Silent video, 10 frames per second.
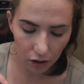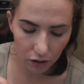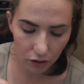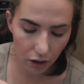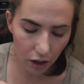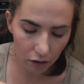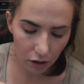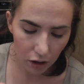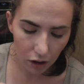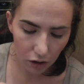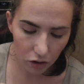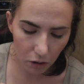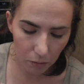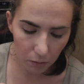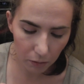So yeah, on
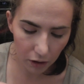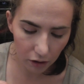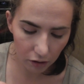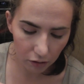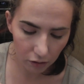top of being